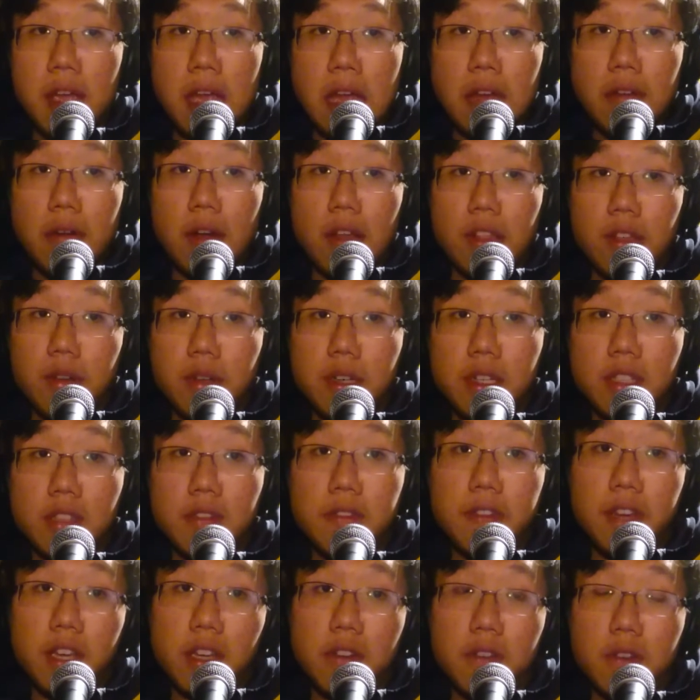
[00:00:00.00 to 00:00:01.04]
Rather, it is
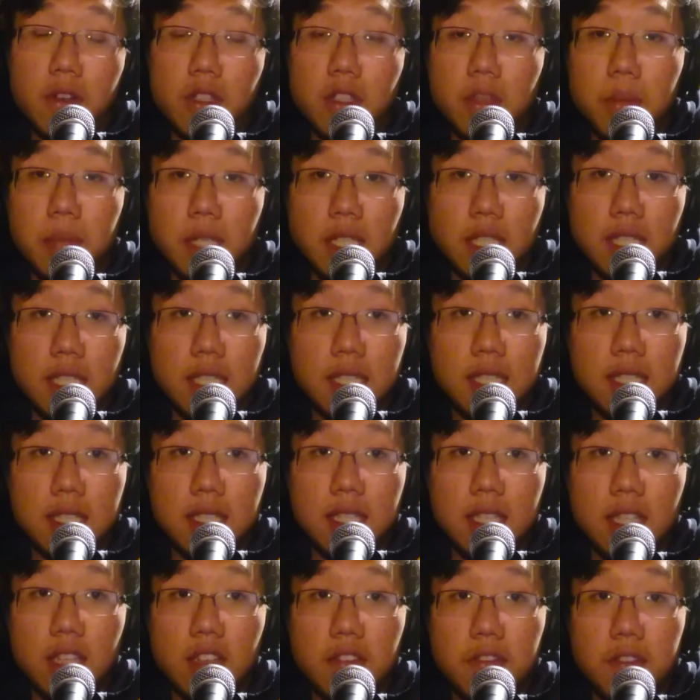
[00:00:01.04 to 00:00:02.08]
feared for its ability to
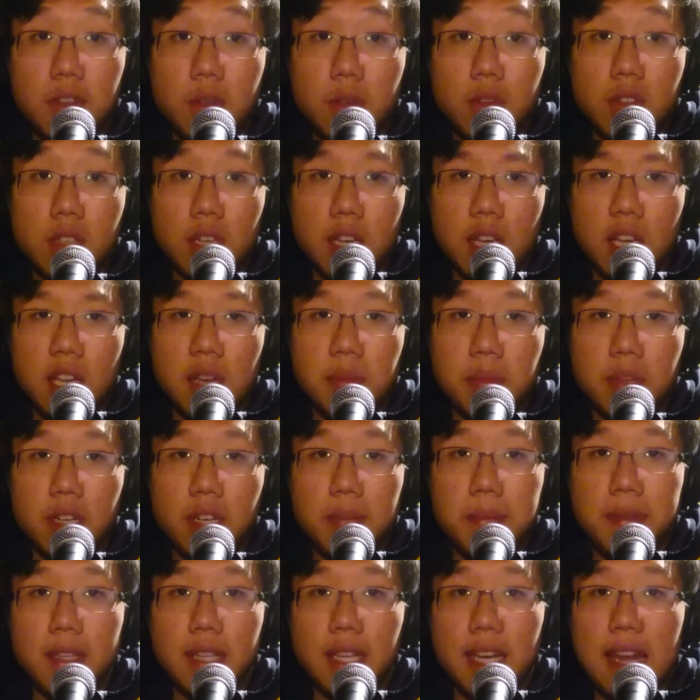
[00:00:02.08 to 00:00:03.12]
see the future and
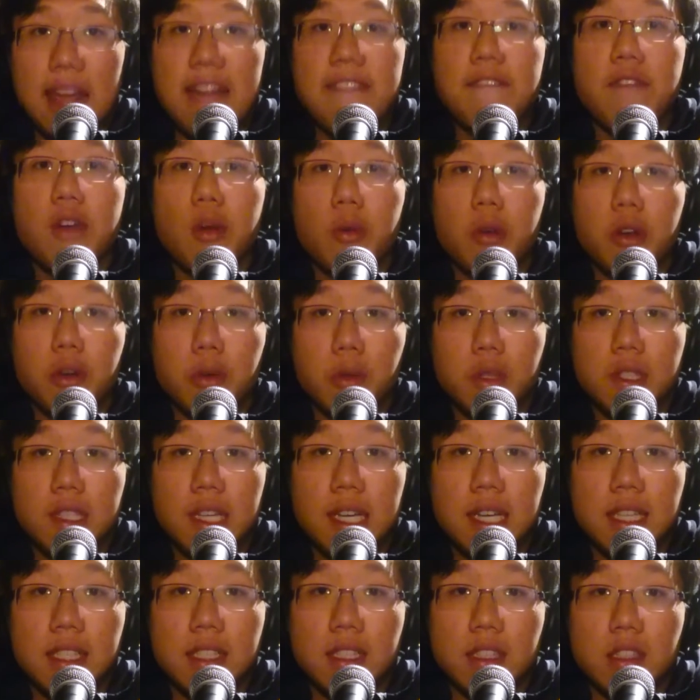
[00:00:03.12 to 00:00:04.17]
manipulate everyone who
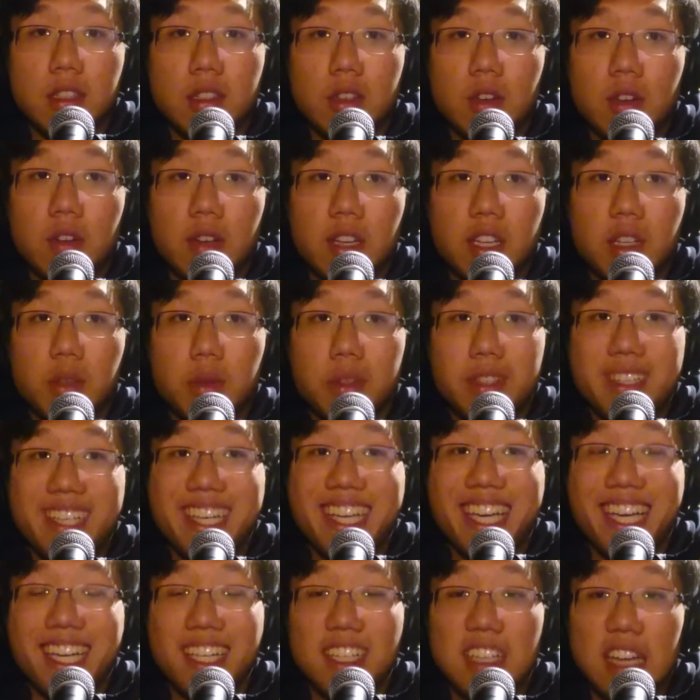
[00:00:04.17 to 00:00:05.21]
hears its song into a
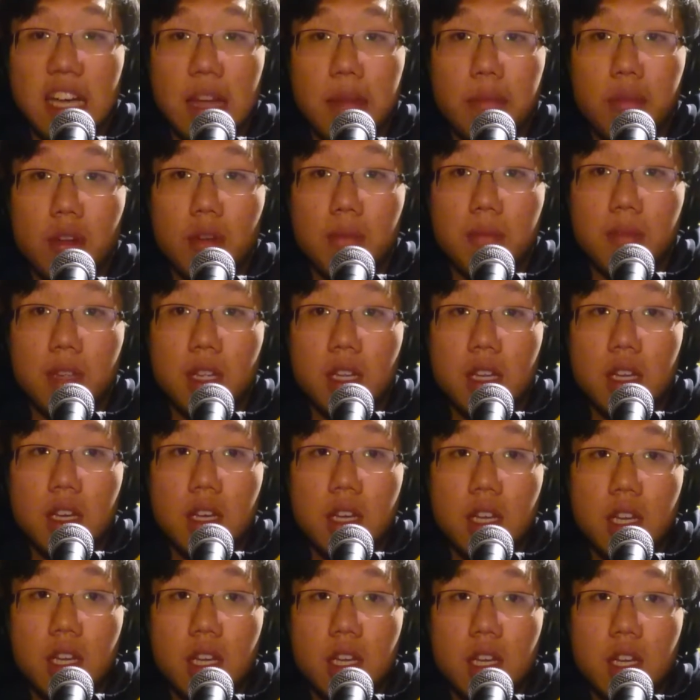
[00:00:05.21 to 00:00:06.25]
ticking time bomb.
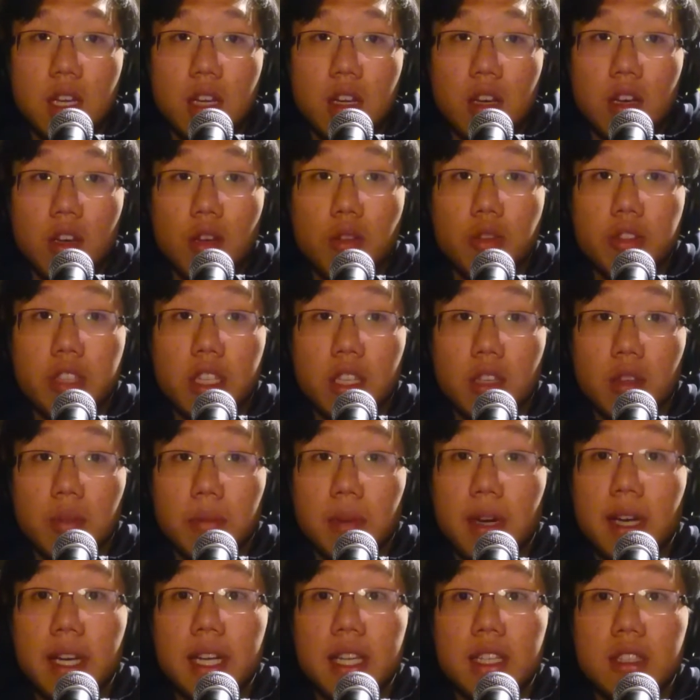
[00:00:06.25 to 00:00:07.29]
Losing your
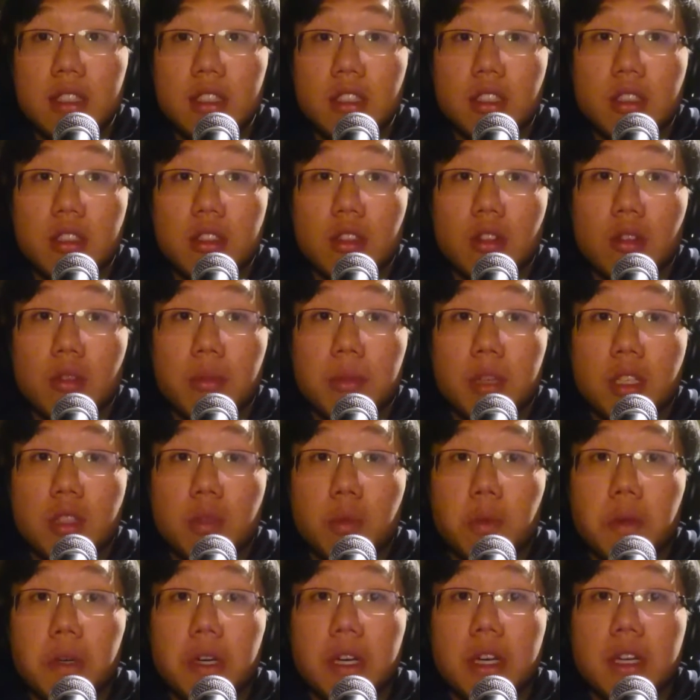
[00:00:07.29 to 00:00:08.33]
mind is so
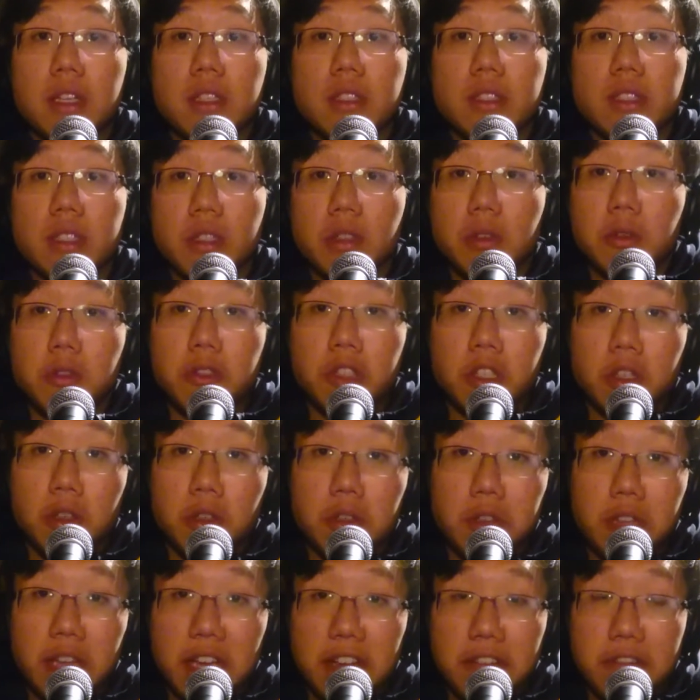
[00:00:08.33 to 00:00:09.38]
much worse than losing
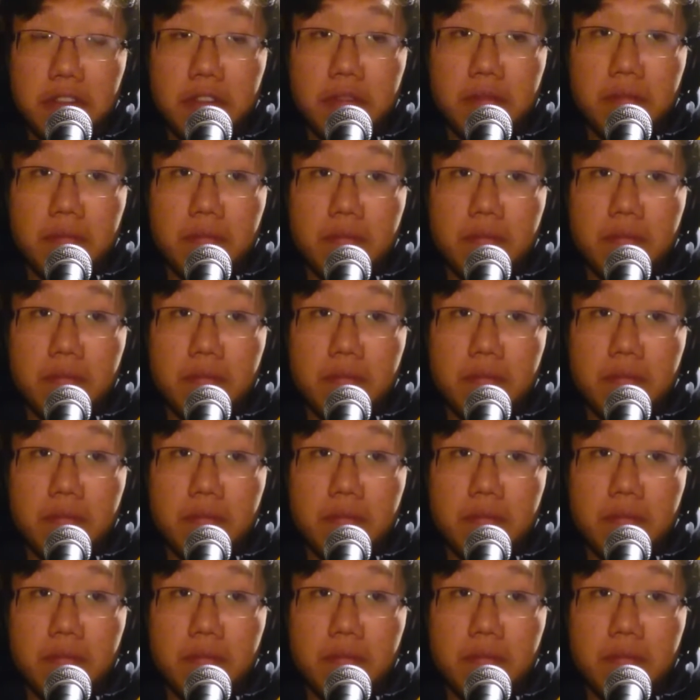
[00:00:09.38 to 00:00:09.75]
your life.